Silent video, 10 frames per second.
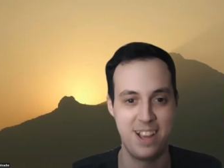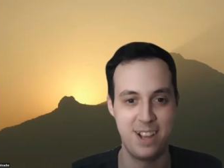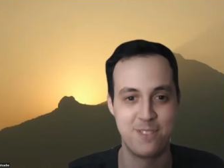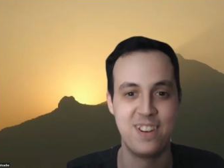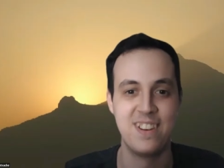
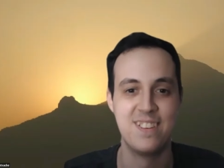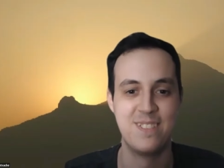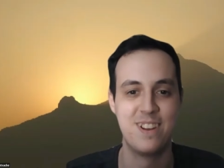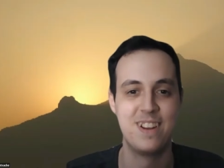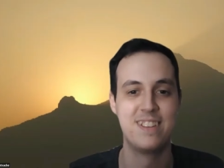Like
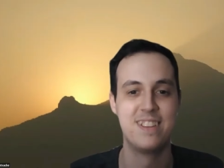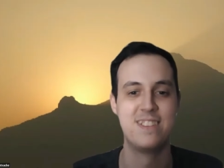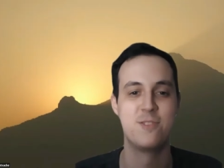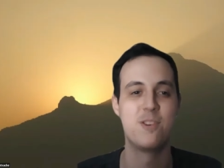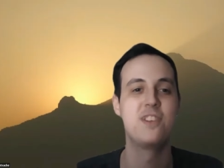when the
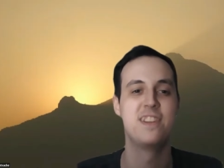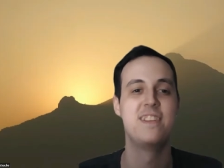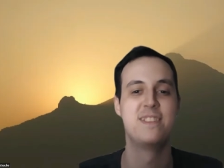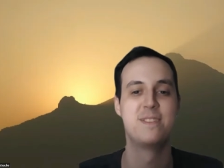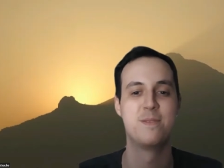
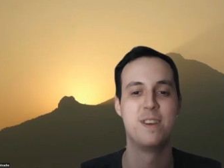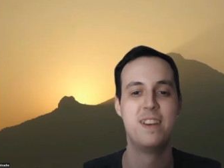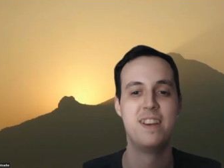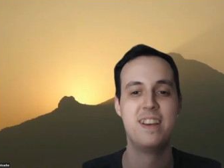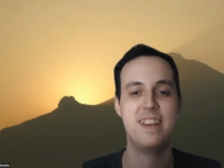situation
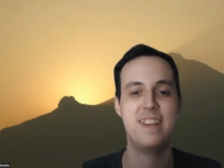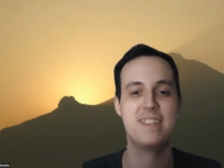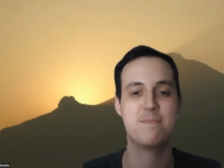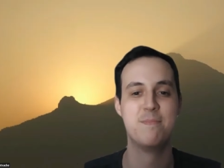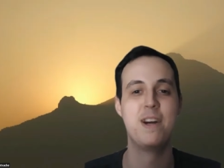
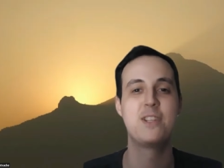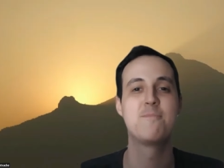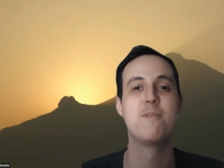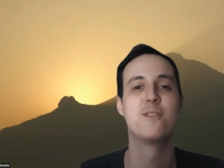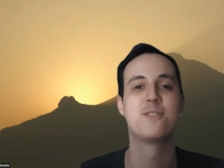is
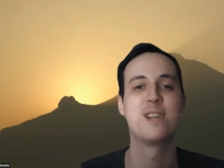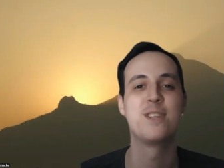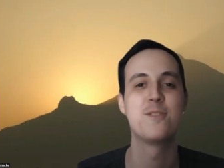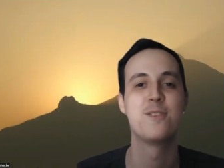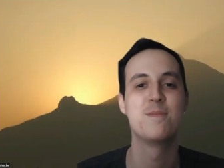much more
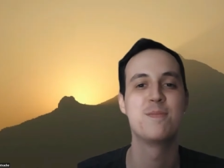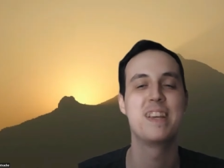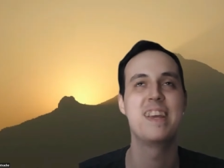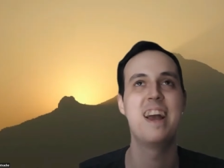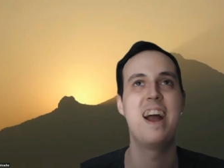stressful,
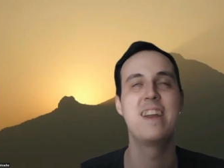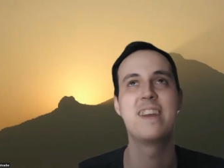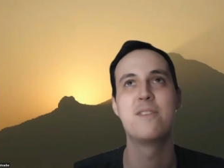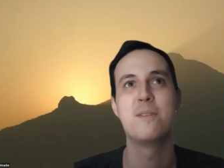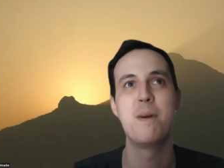I
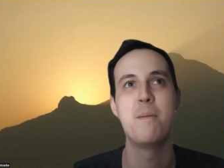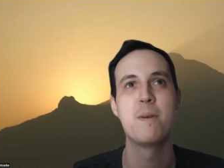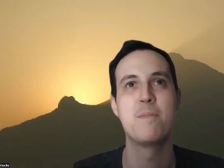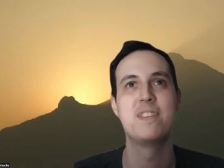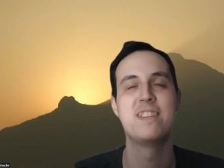can
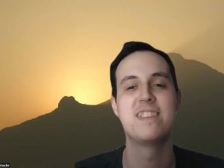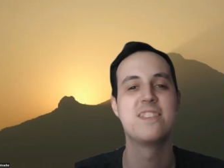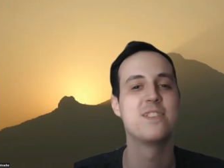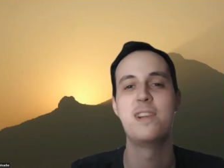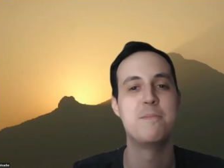remember, but it
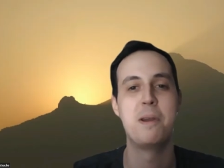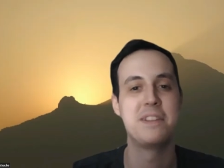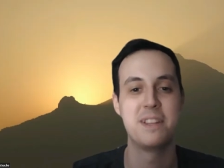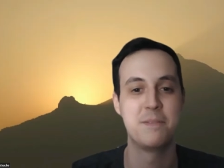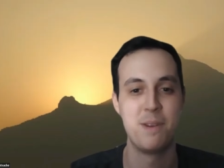doesn't really
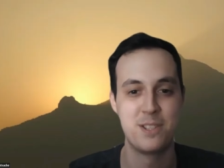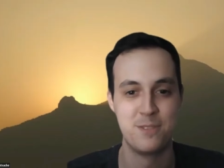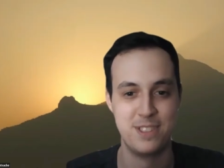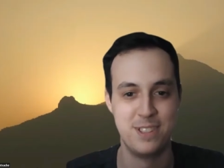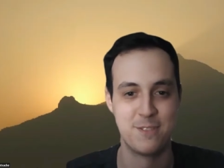make that much
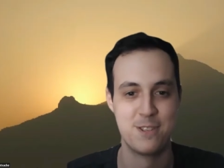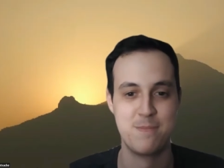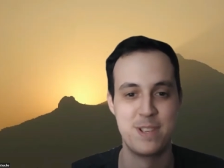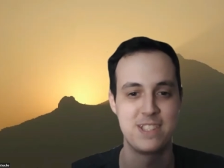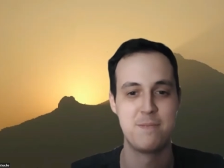of a
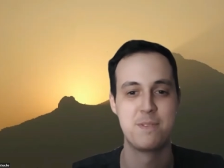difference, because